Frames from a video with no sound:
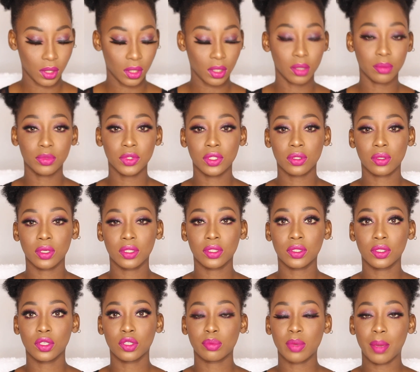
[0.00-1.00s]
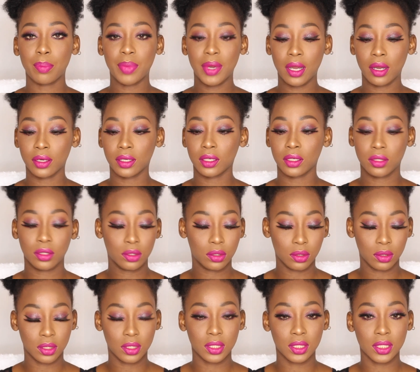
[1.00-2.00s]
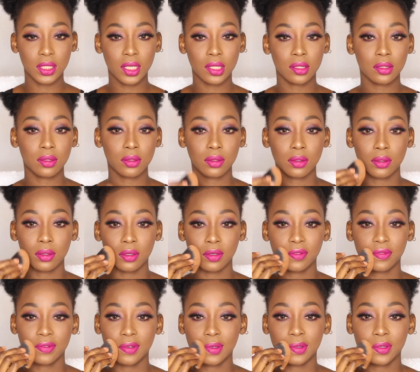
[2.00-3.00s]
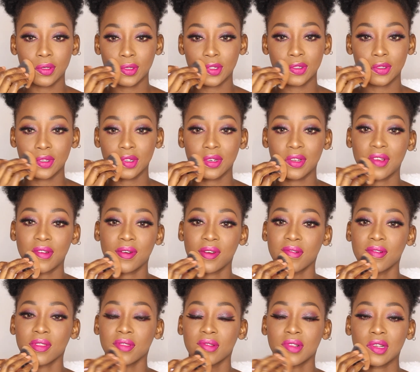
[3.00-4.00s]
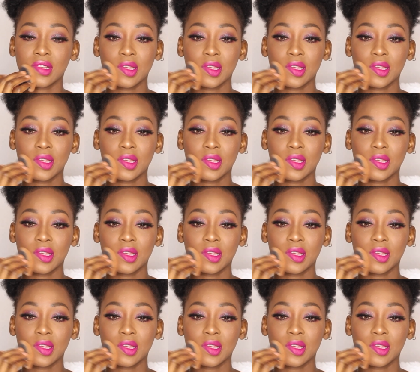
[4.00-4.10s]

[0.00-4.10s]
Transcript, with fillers: And I'm just going to use my powder to set the foundation around the